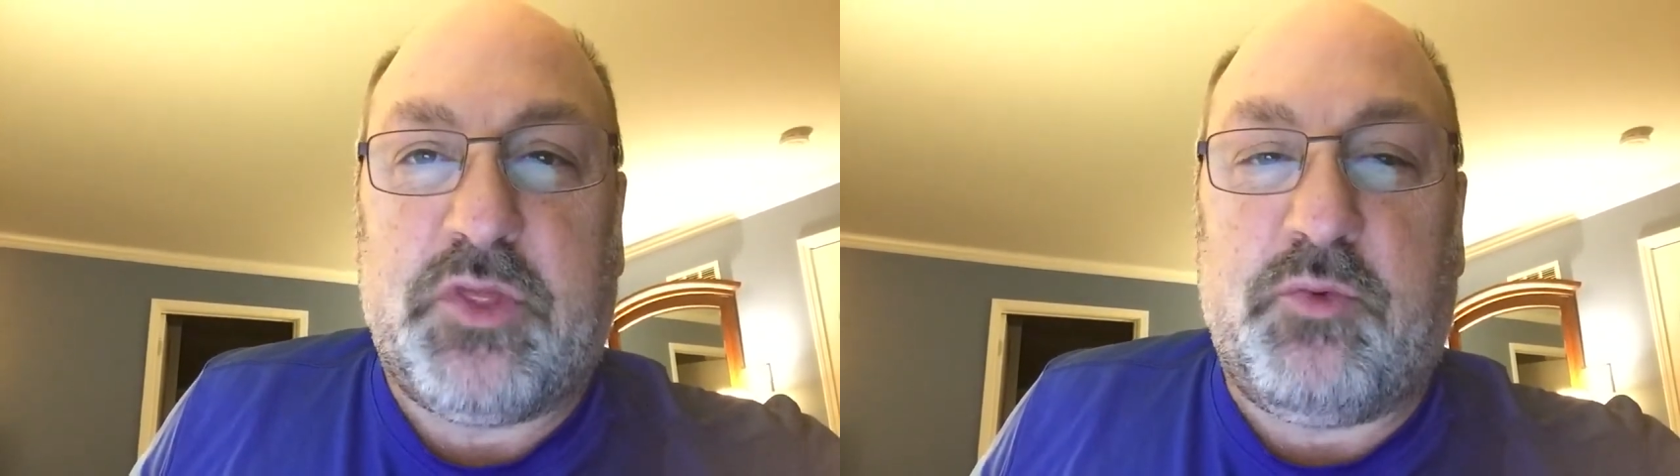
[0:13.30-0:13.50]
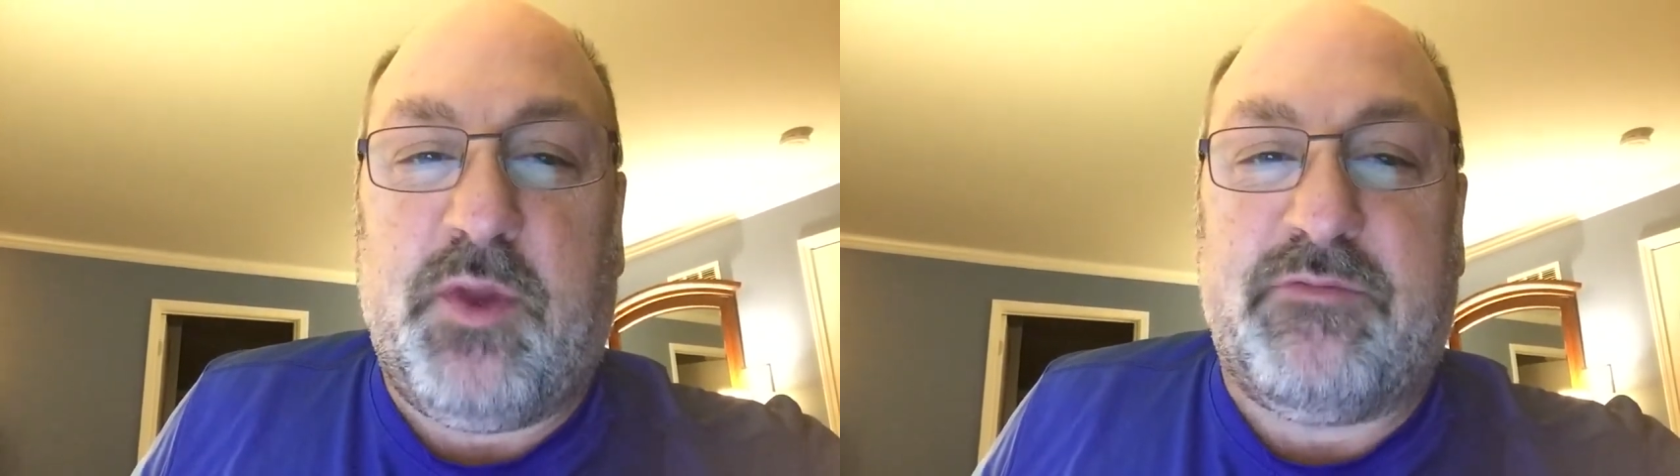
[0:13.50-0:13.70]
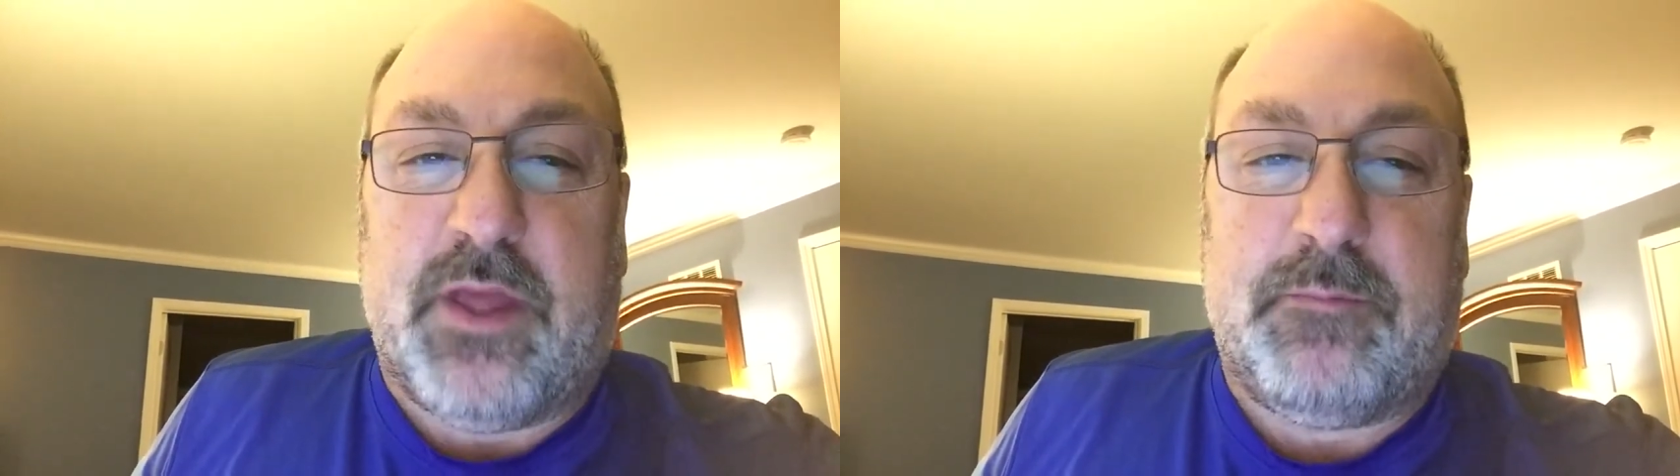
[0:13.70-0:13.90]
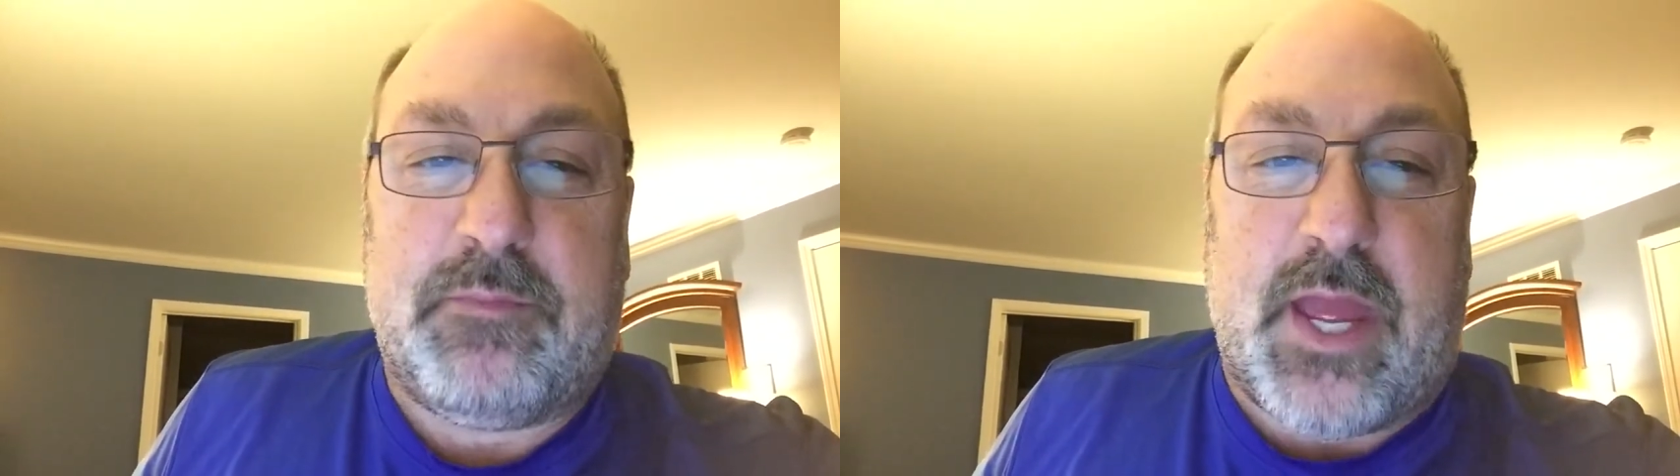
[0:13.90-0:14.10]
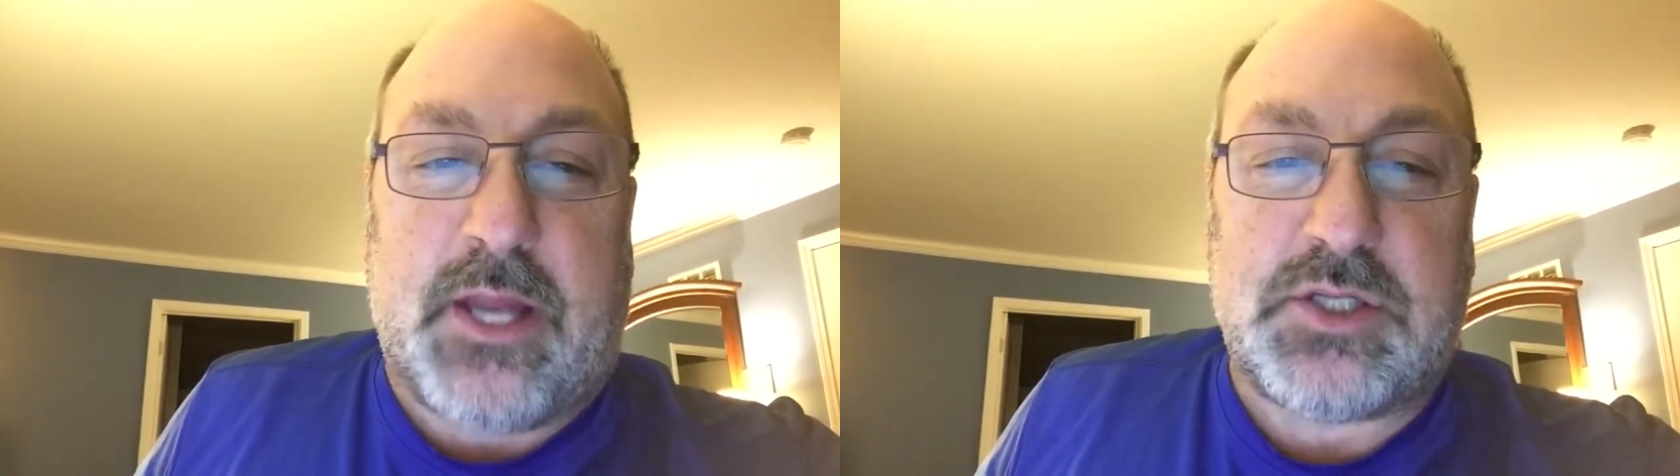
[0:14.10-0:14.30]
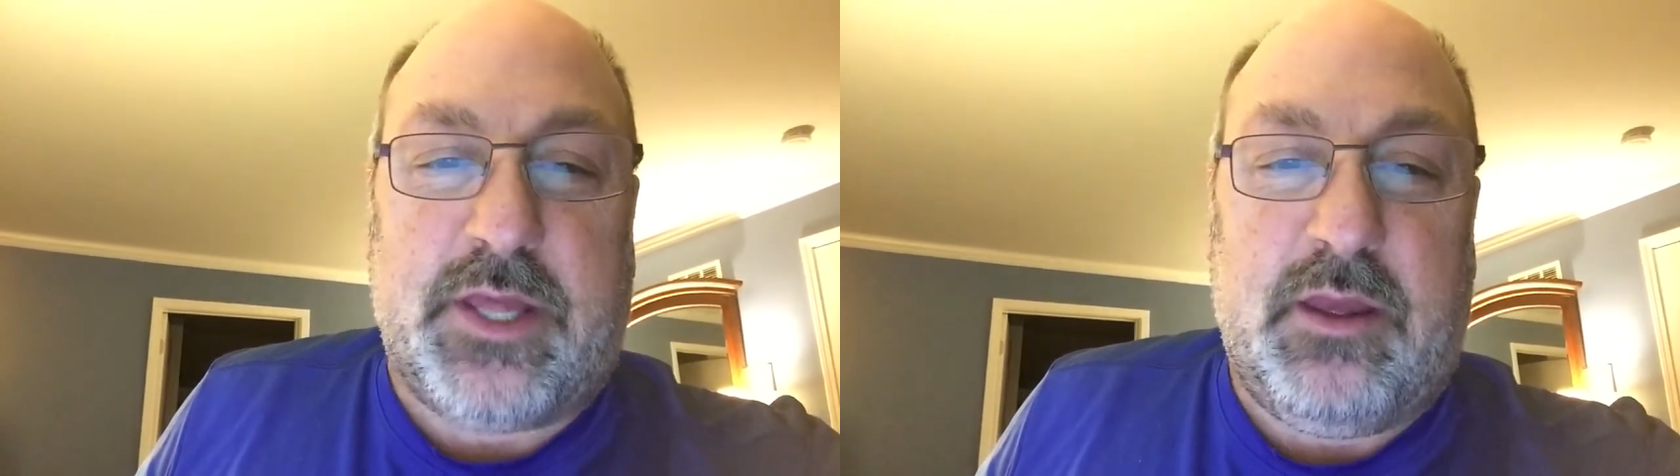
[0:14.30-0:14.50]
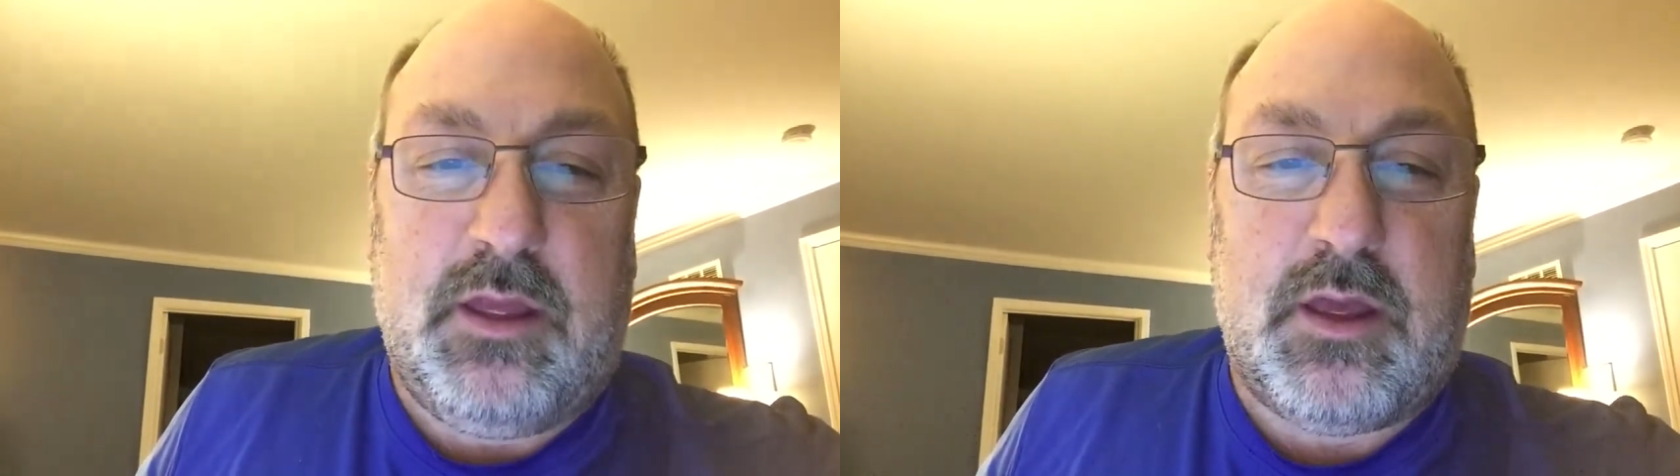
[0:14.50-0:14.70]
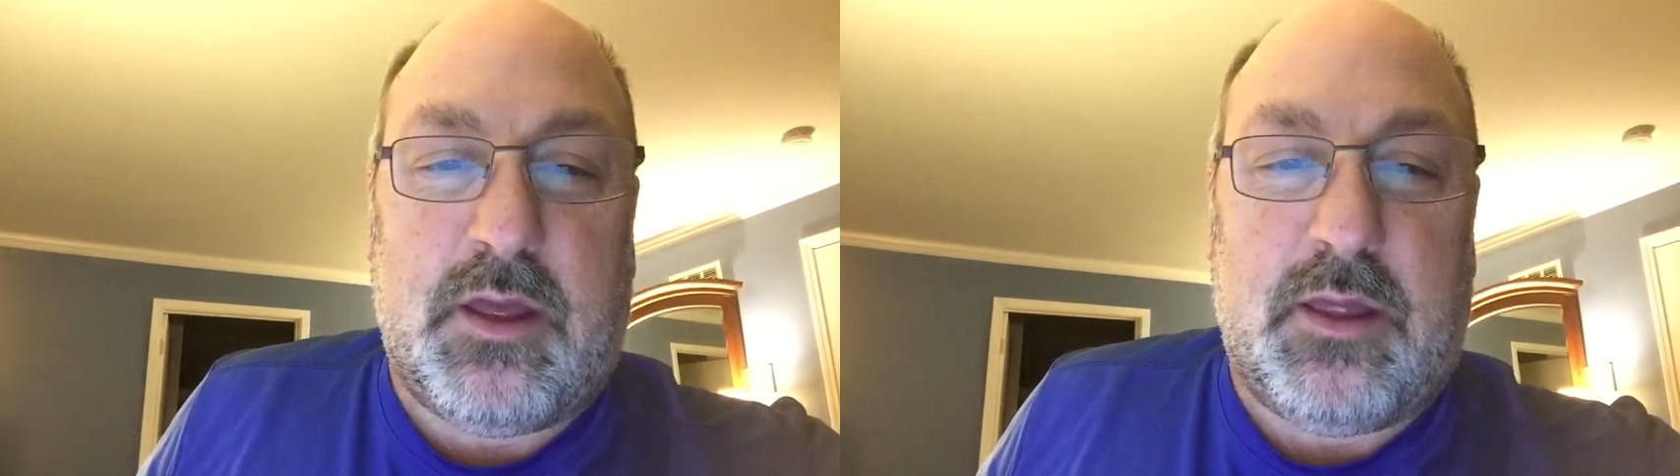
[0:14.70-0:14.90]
Three of them actually